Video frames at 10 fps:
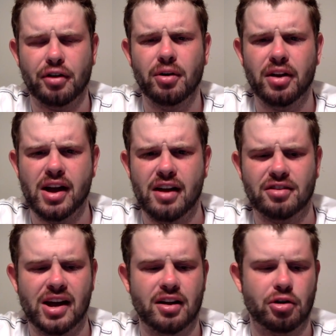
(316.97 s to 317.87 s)
There really
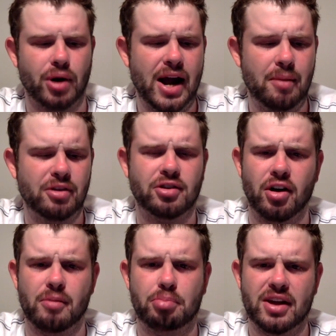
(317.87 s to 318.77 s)
is, and Graham is going to